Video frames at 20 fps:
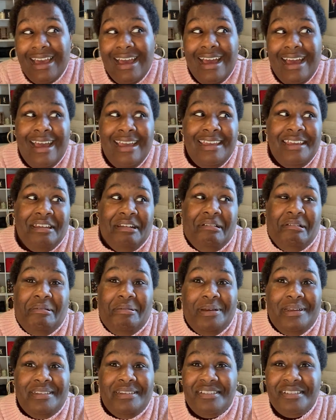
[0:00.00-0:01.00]
I can
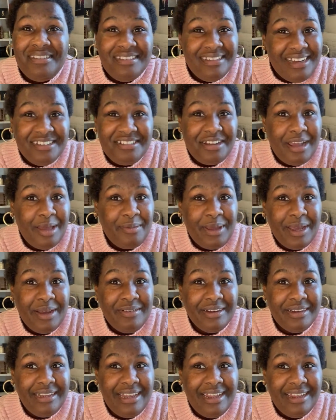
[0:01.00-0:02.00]
always just not shop
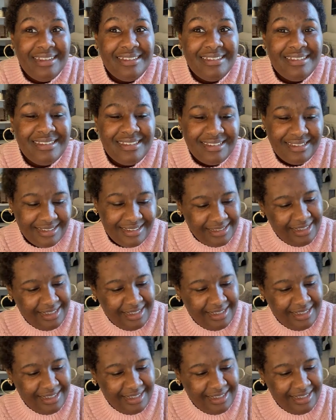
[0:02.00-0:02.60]
Hourglass.